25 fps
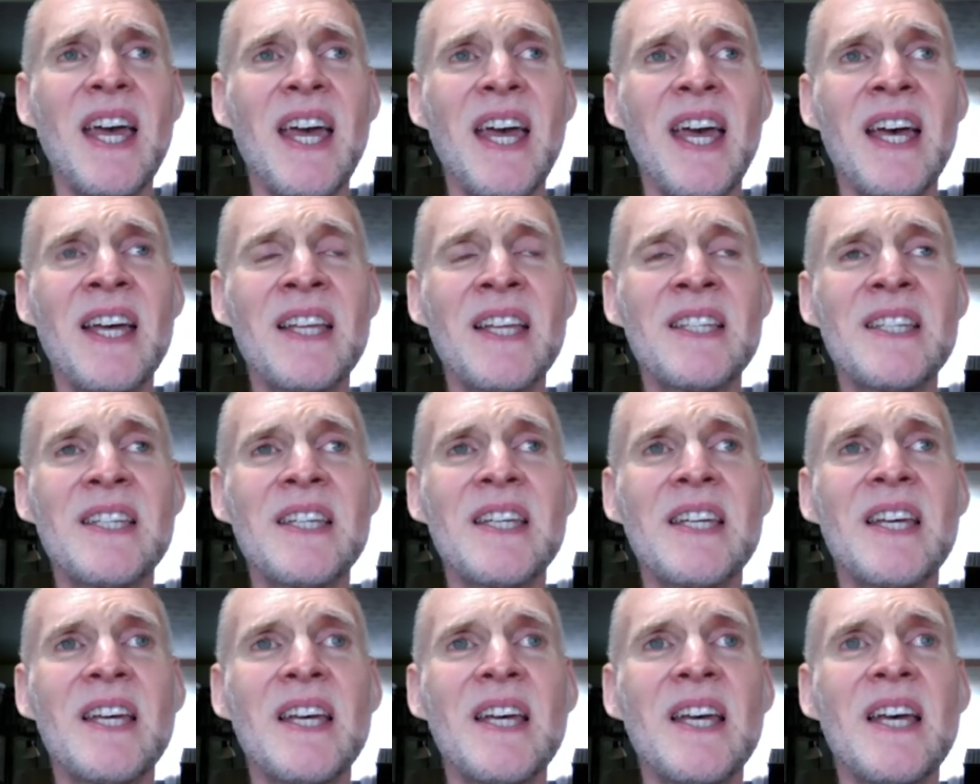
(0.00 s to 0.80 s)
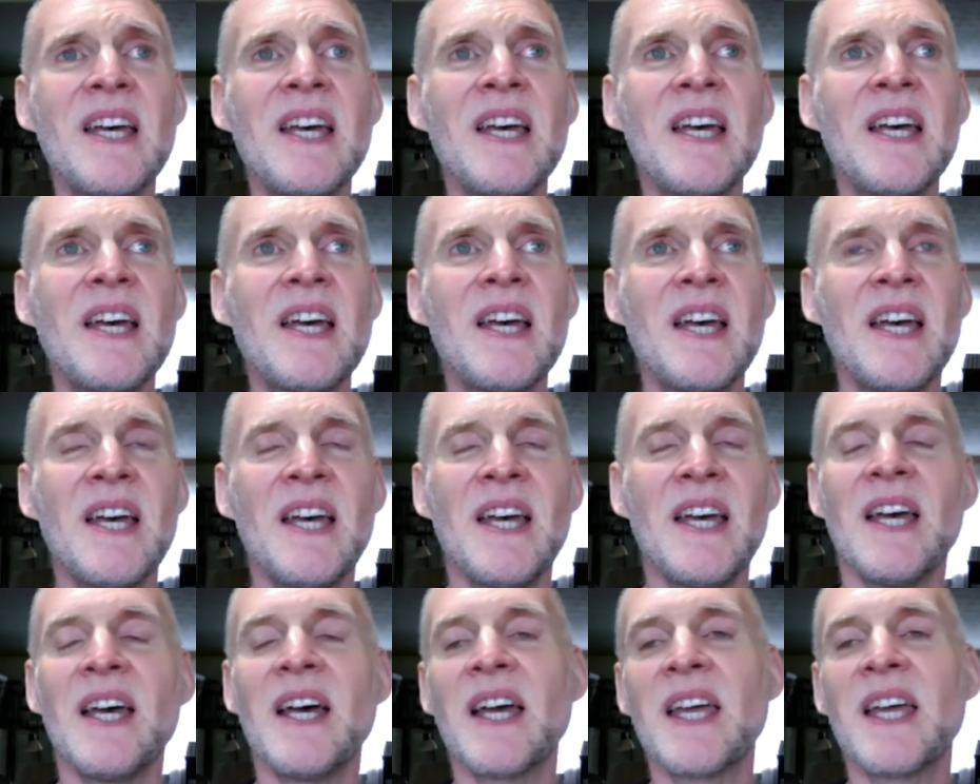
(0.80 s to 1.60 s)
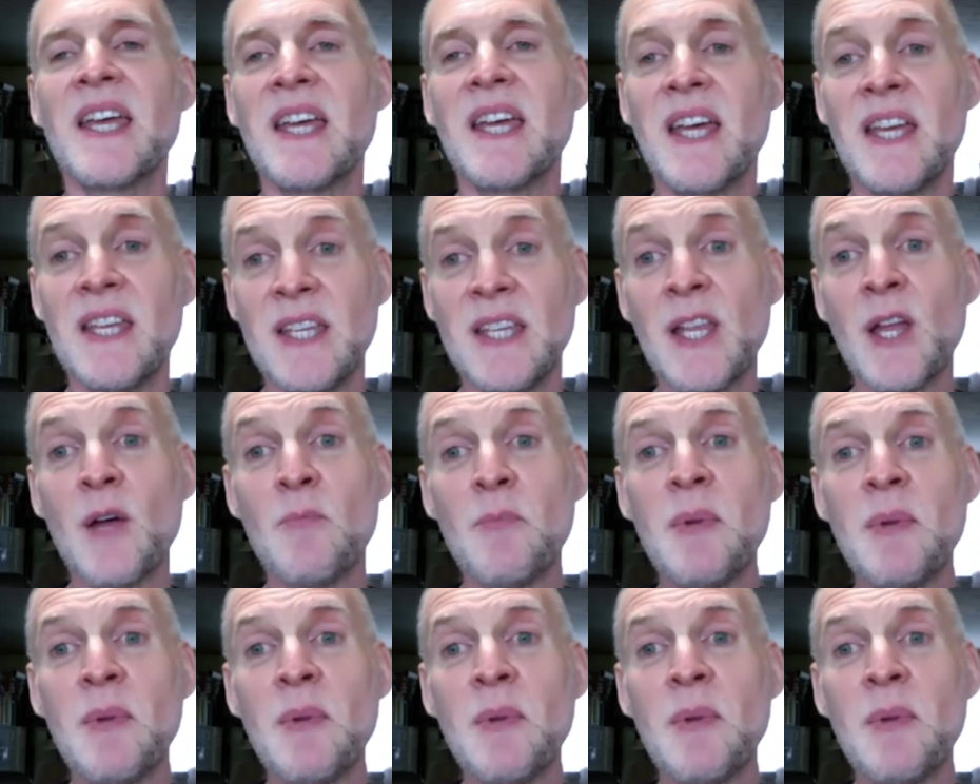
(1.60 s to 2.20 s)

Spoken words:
And, you know,